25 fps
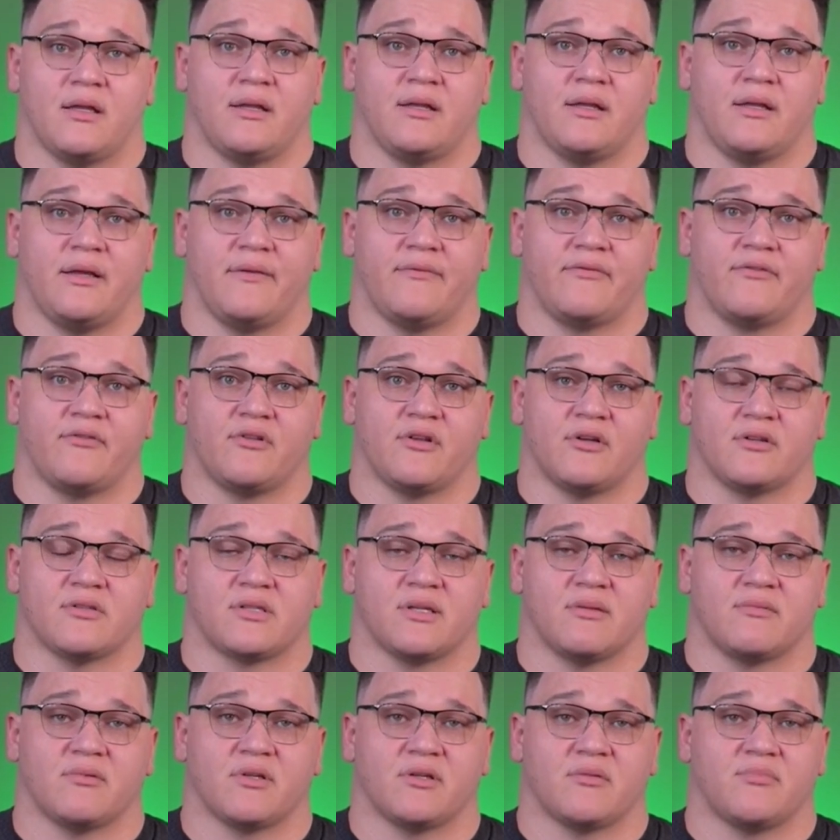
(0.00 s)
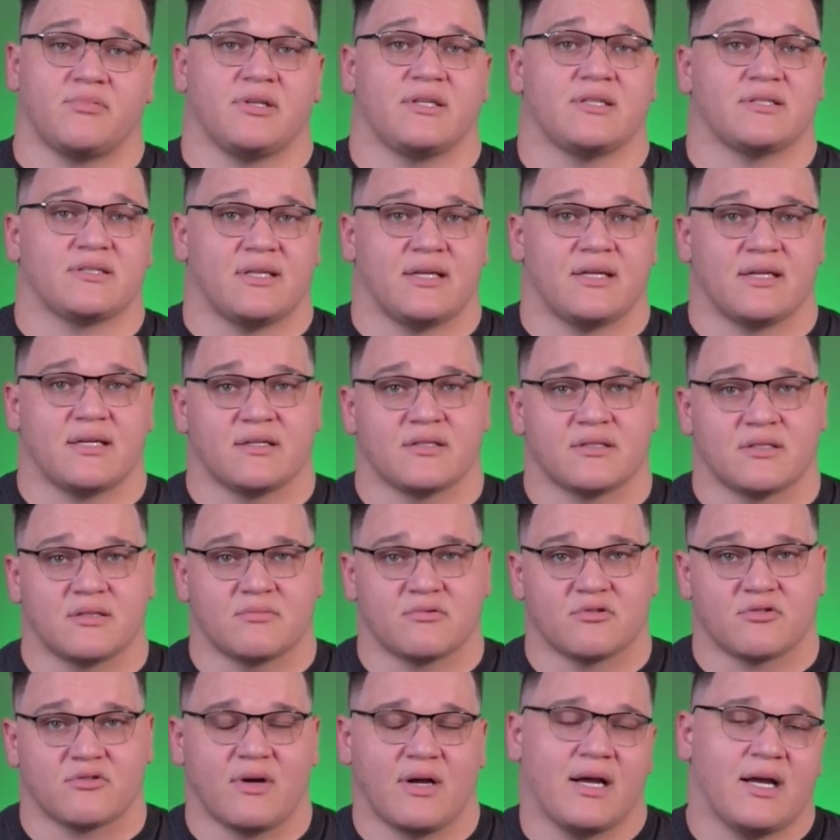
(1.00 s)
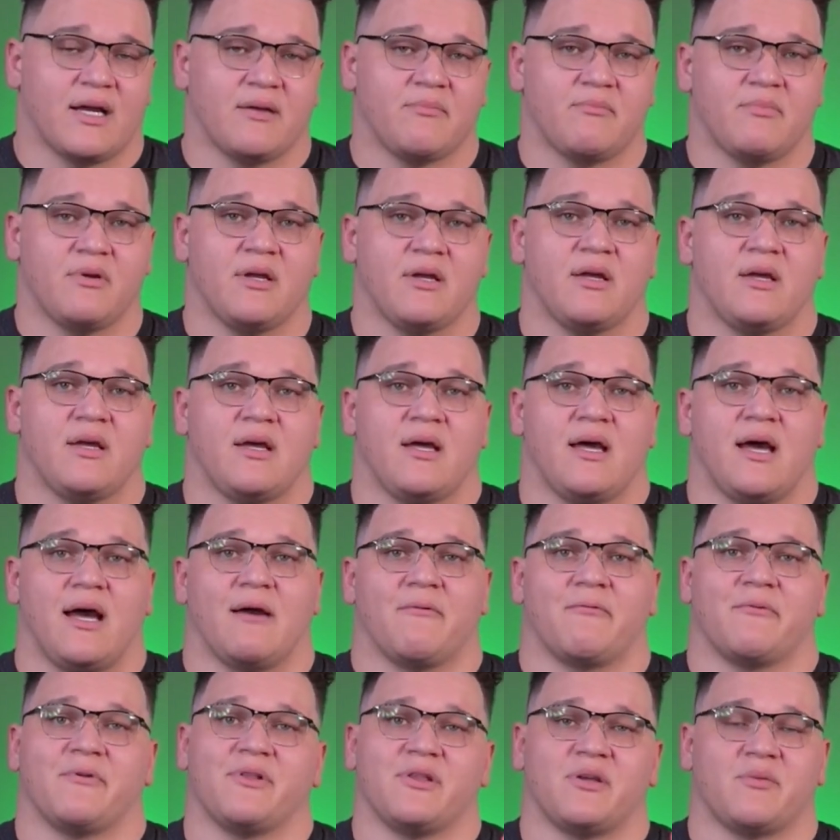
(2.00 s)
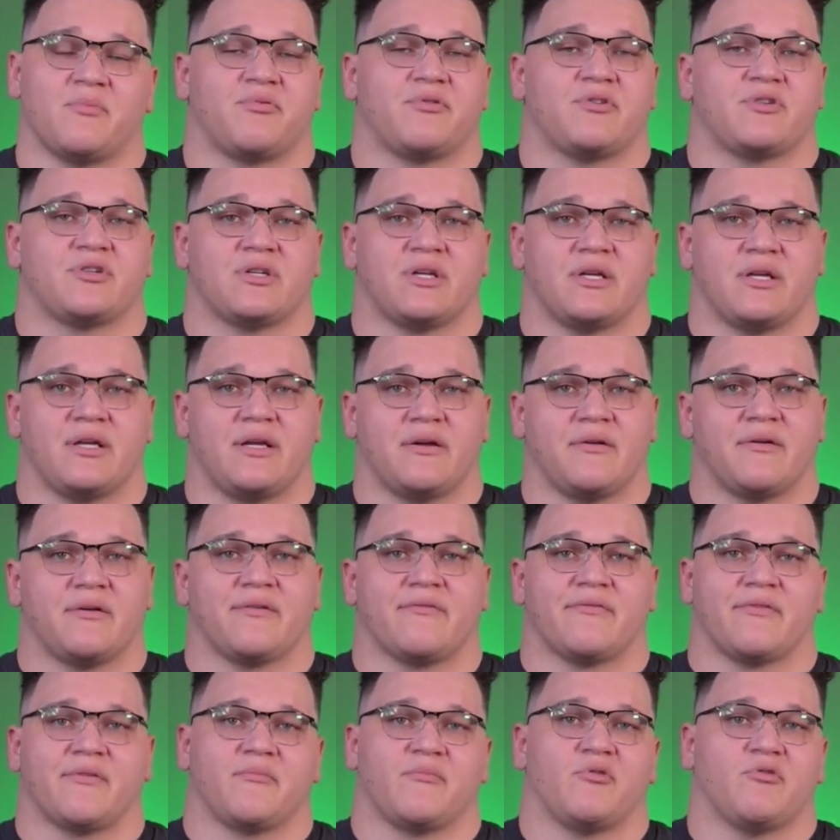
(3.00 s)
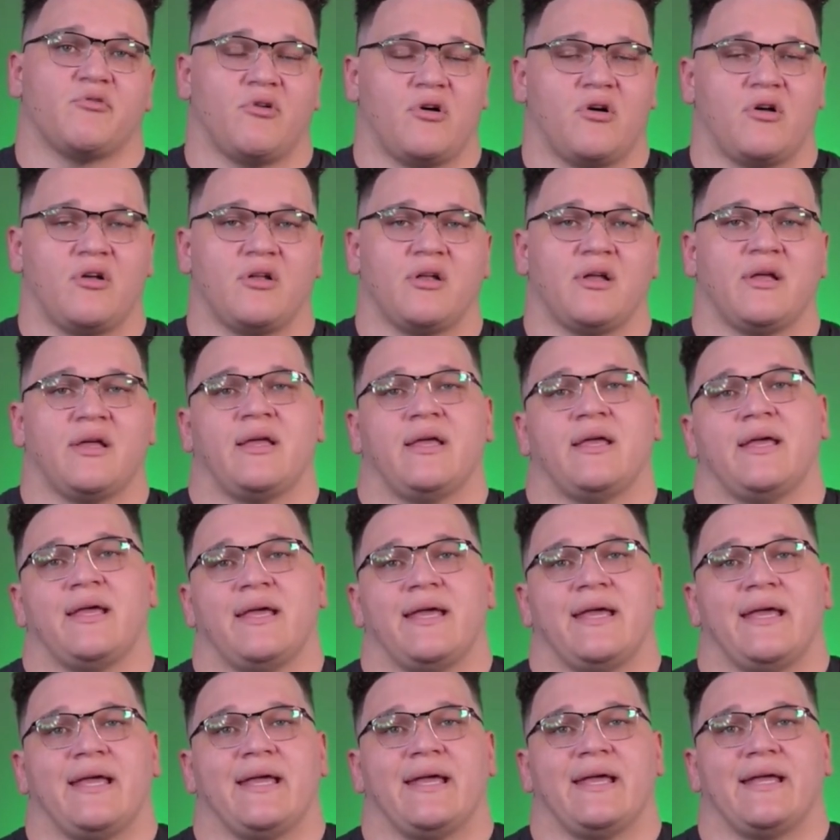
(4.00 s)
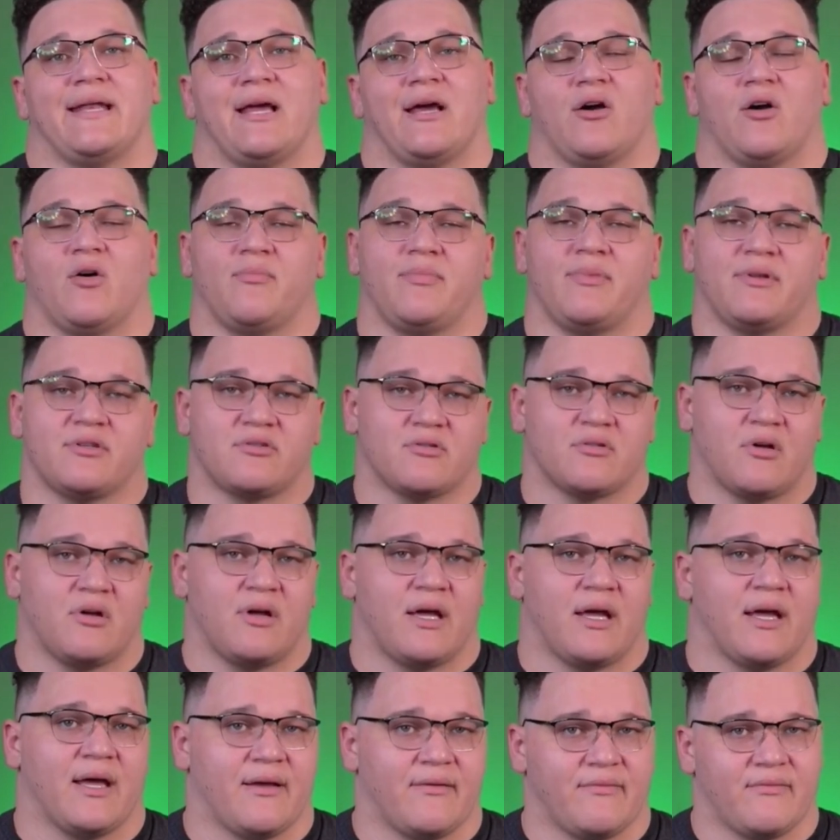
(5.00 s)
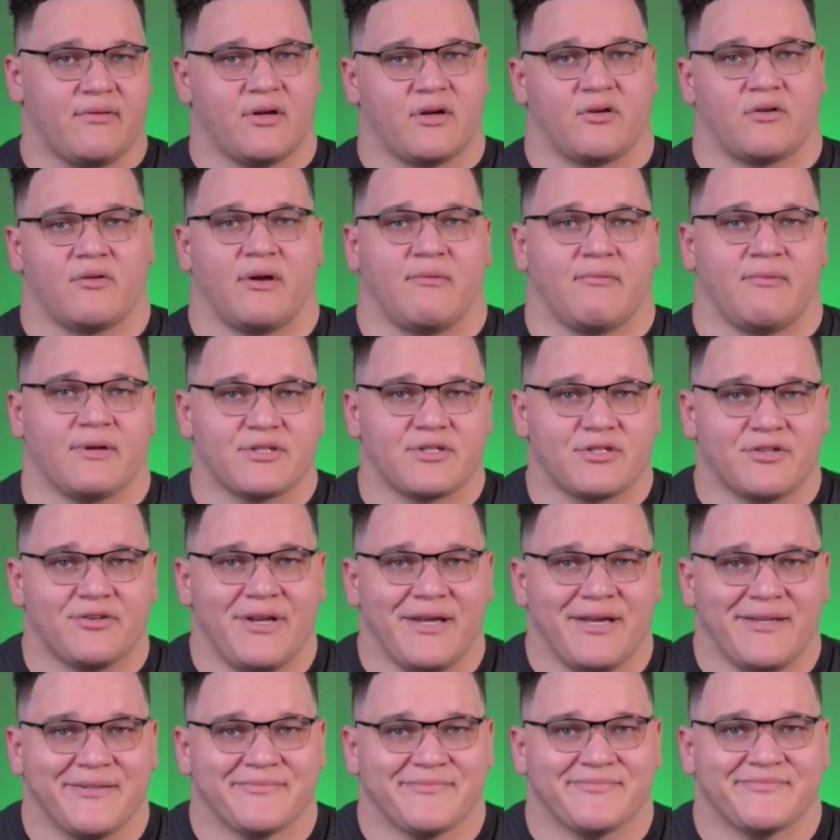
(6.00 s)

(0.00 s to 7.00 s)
If you learned something, please like and subscribe. I really appreciate hearing from you all, and I hope that you all have a great rest of your day.